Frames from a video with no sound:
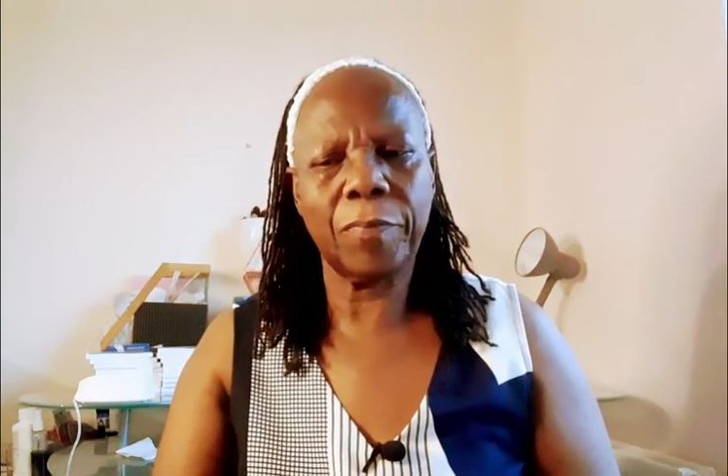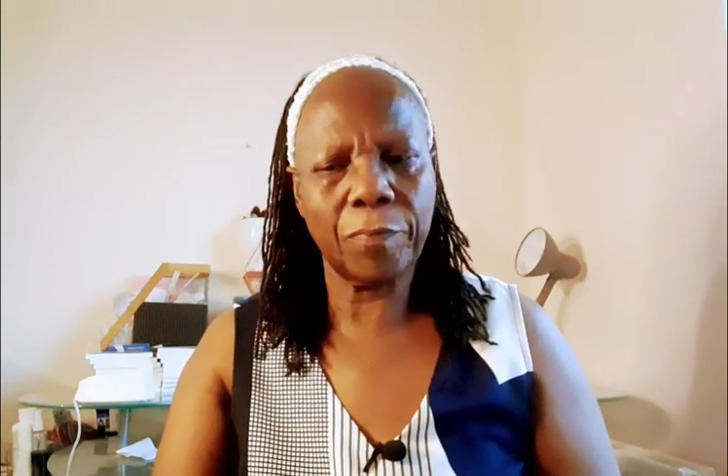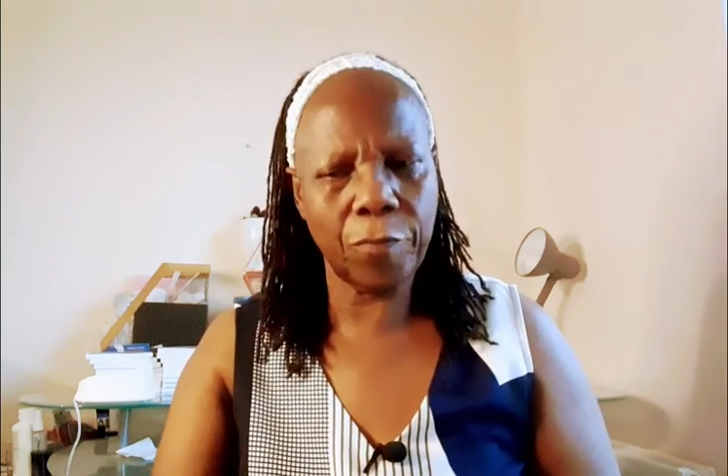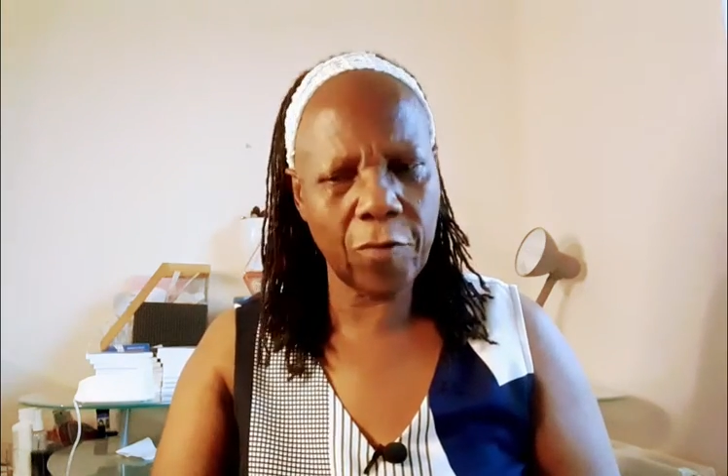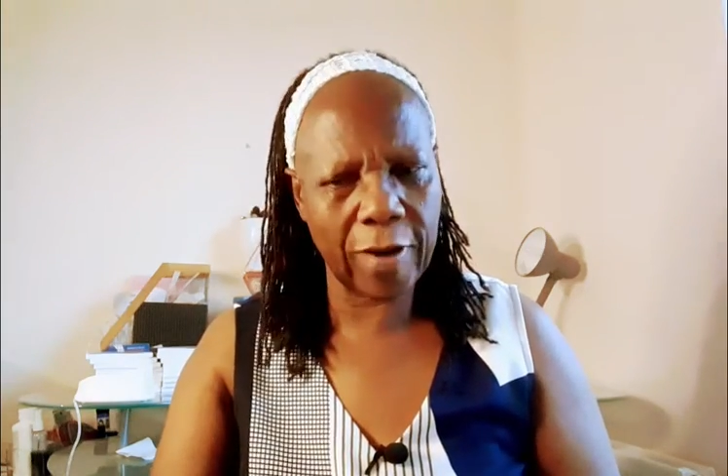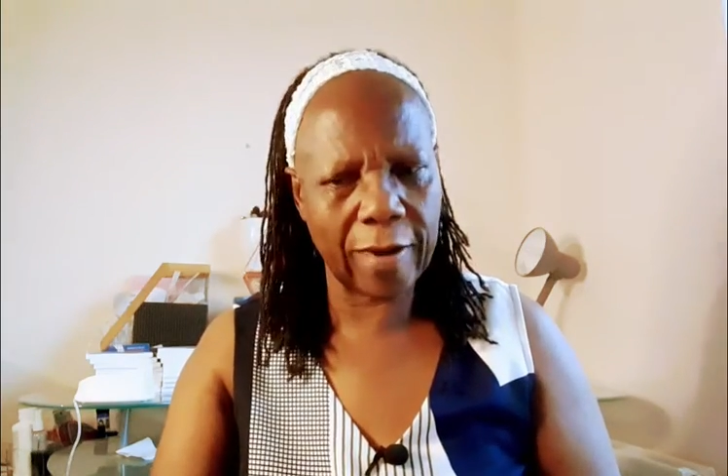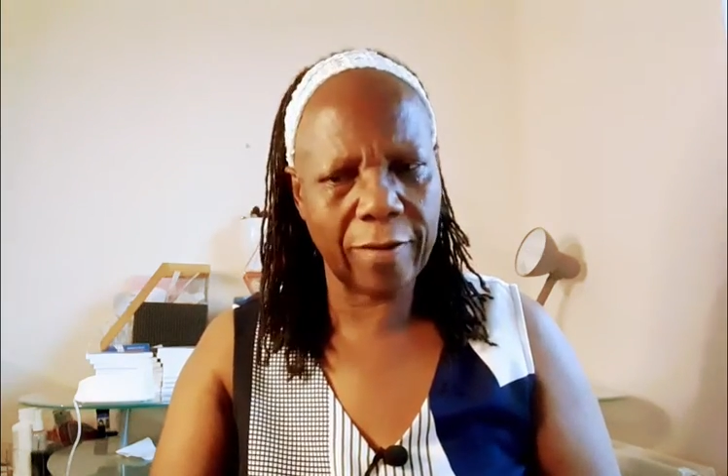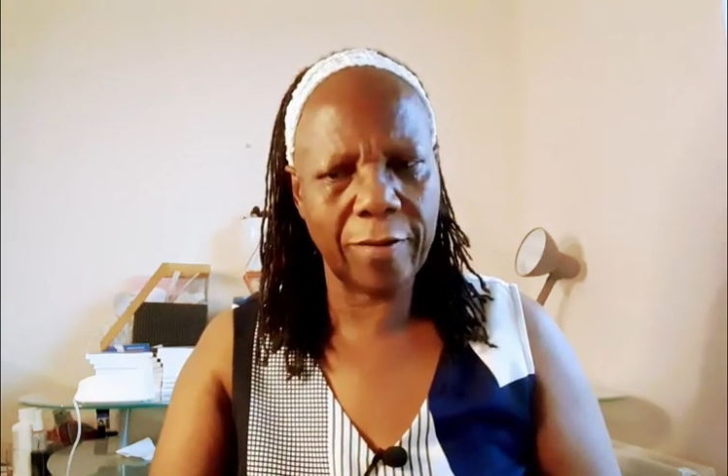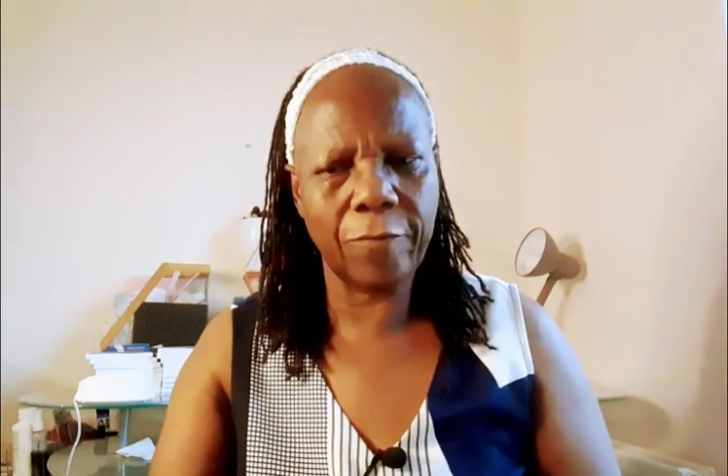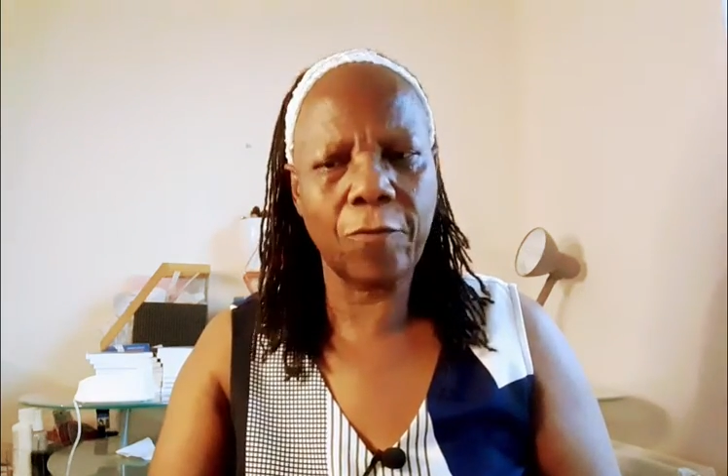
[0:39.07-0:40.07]

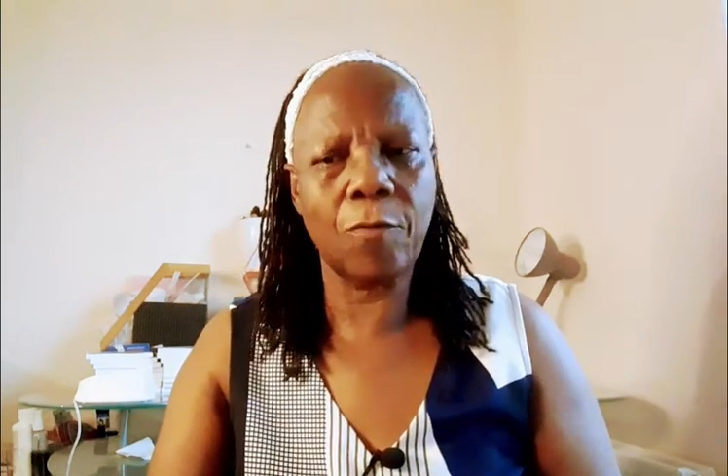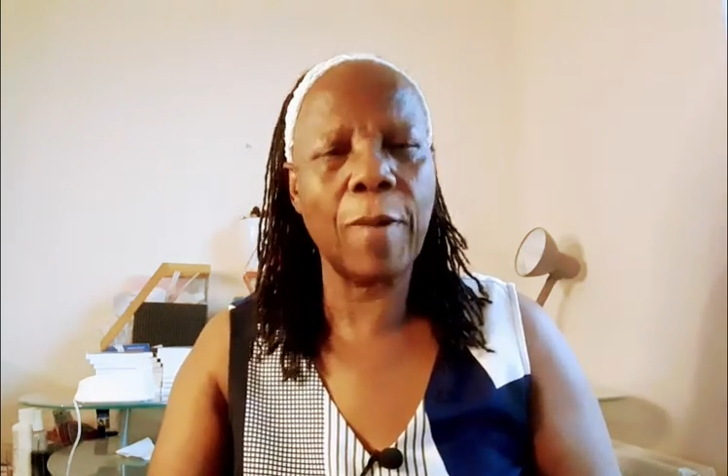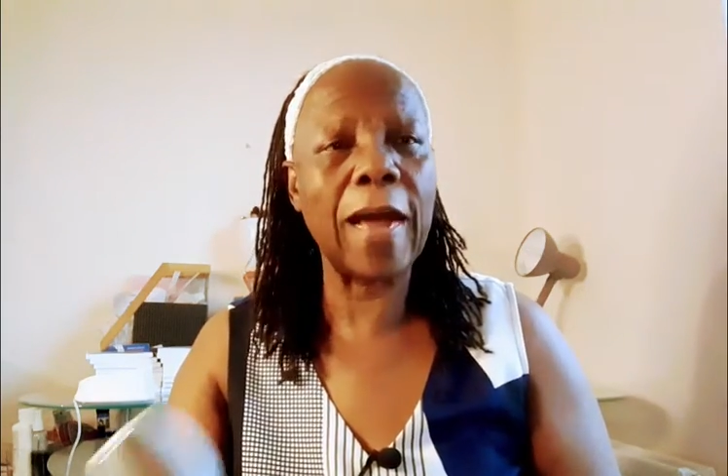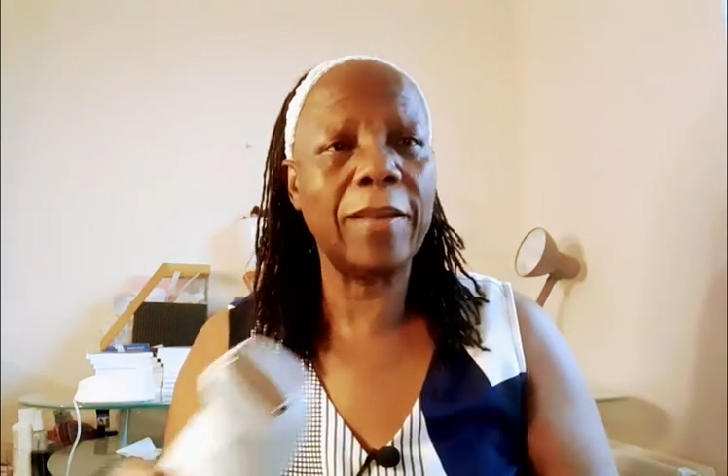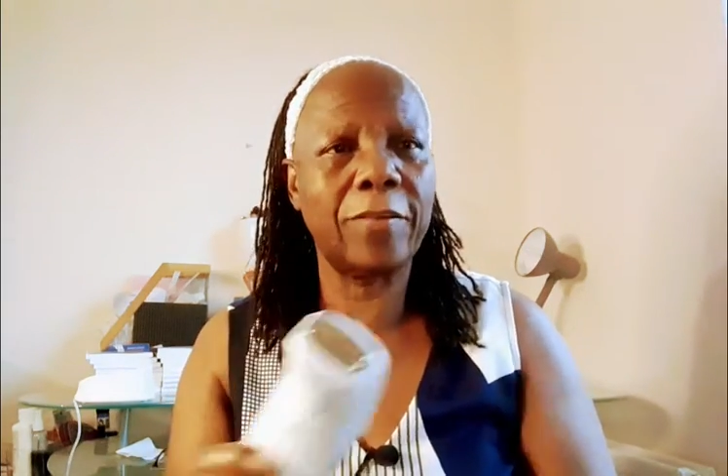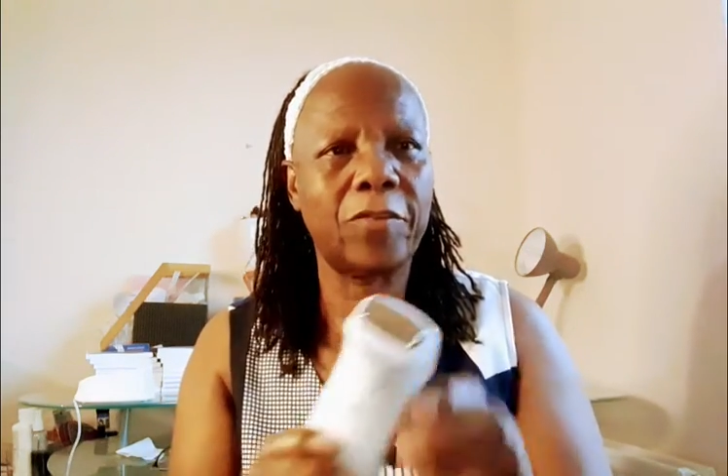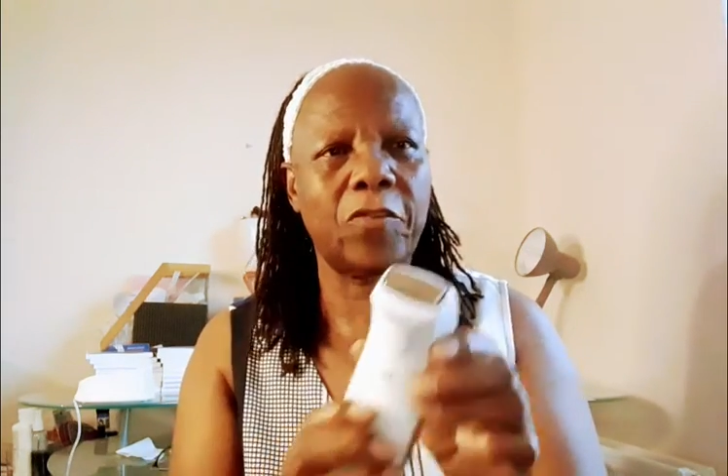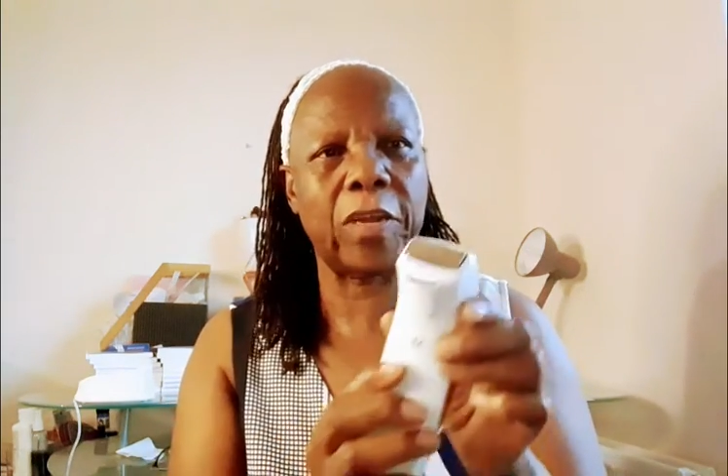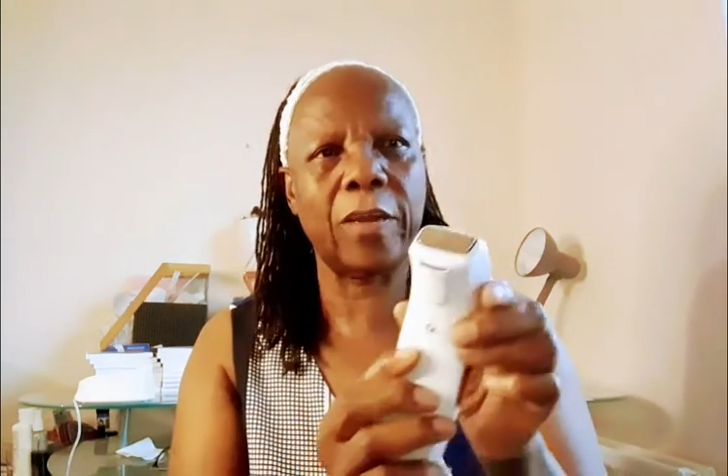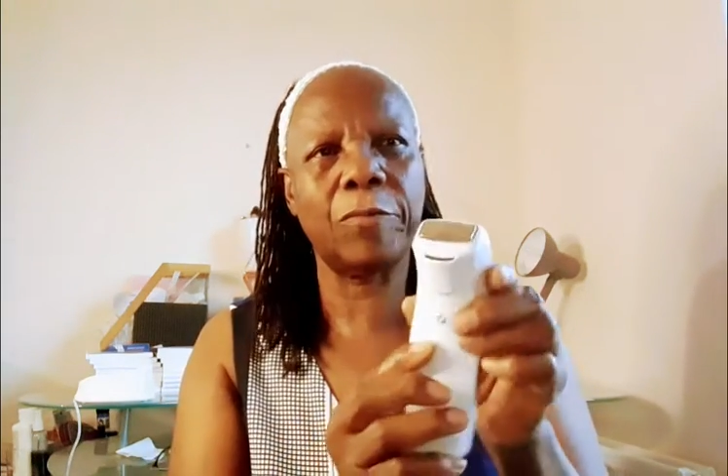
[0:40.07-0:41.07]
product from
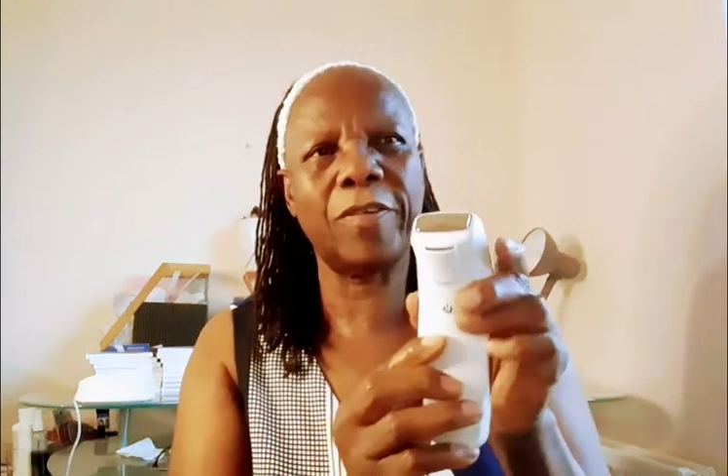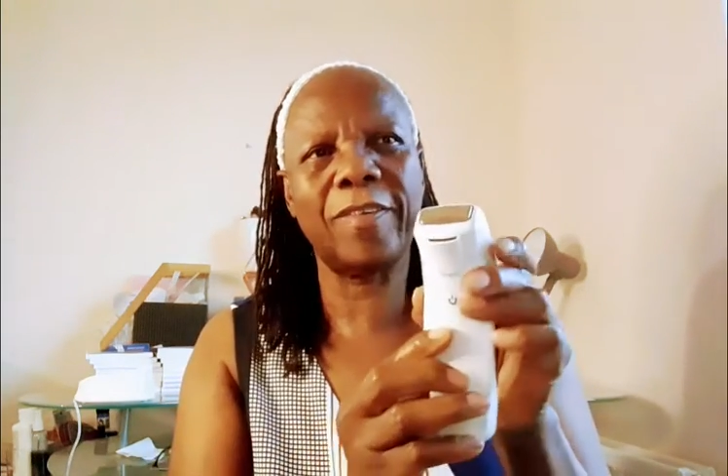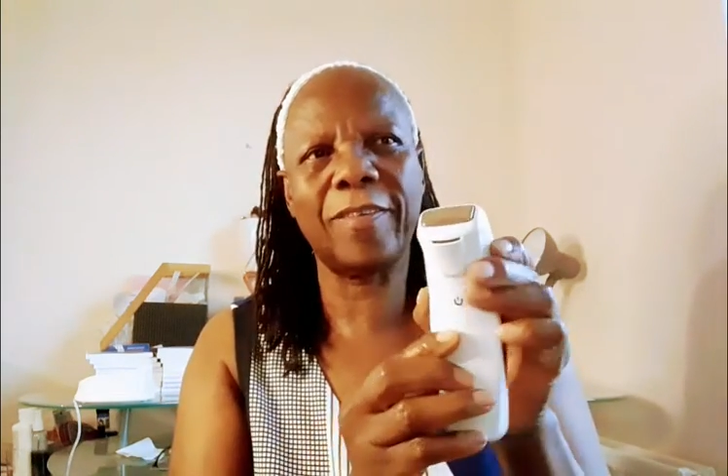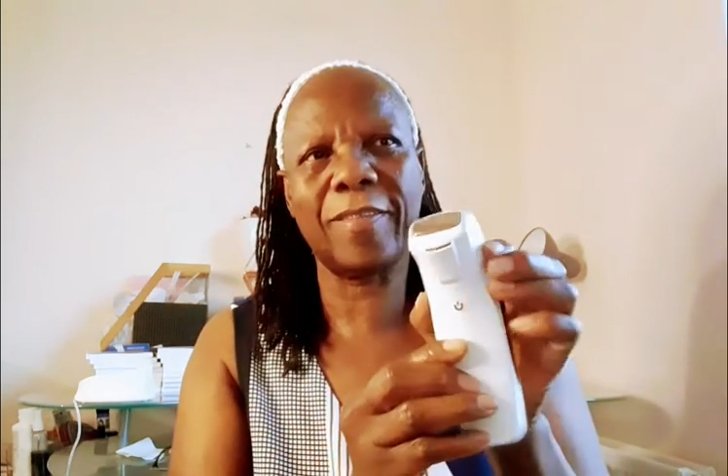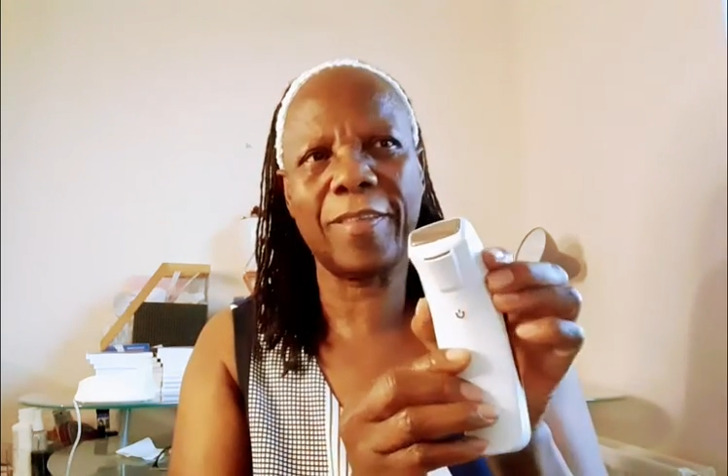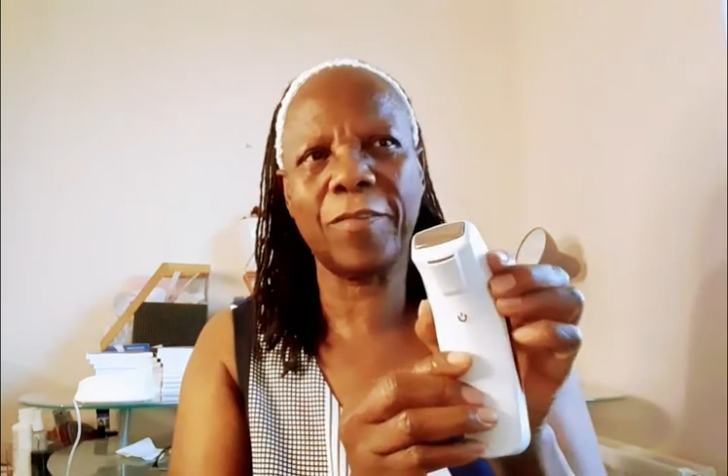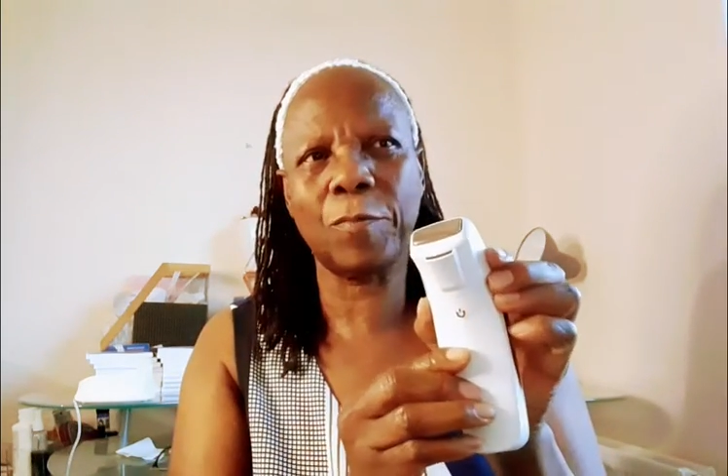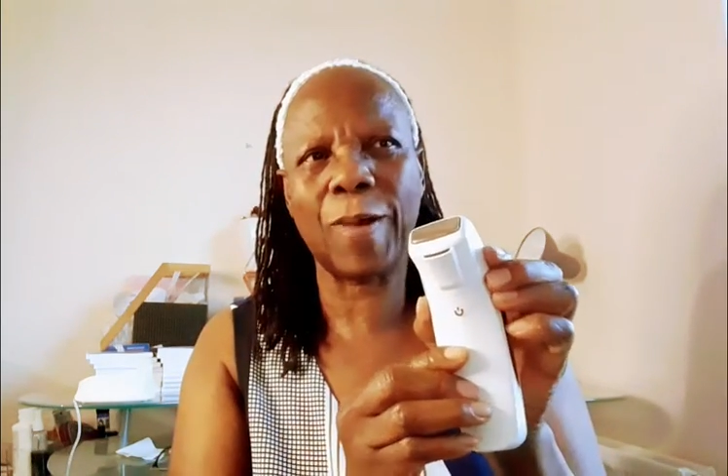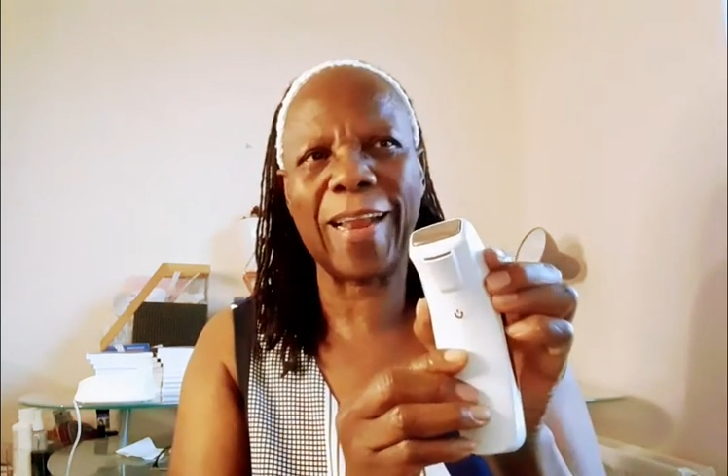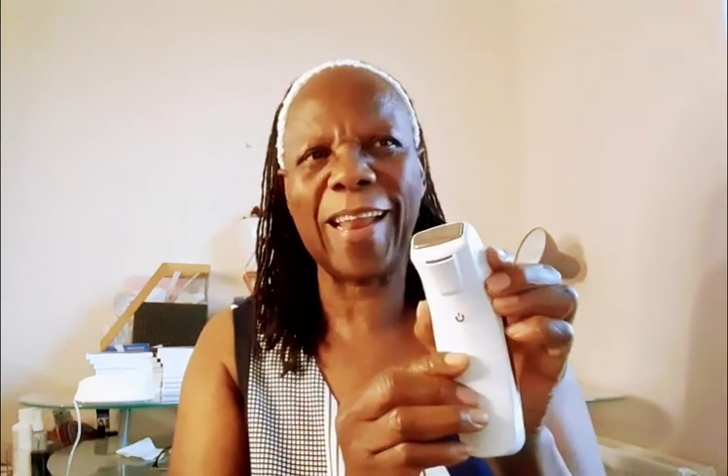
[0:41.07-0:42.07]
Artistry, which is this
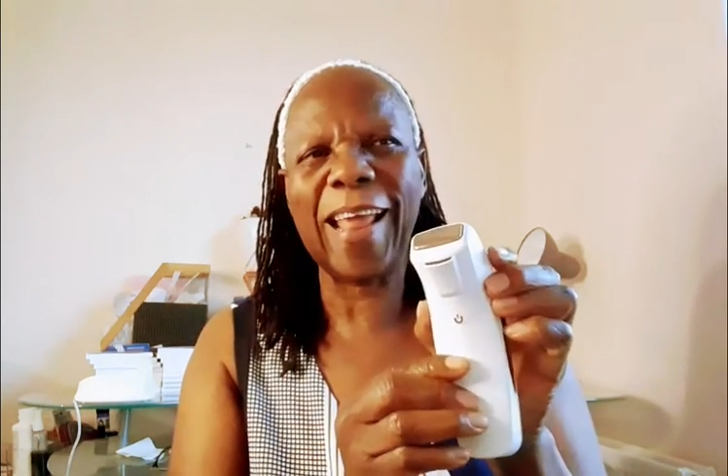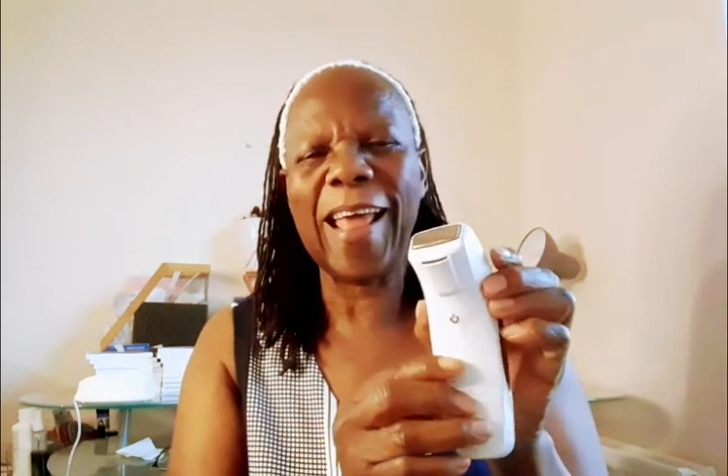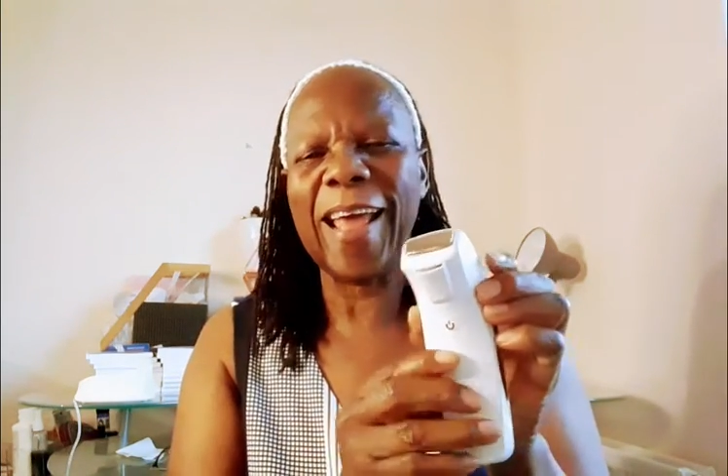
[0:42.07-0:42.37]
one.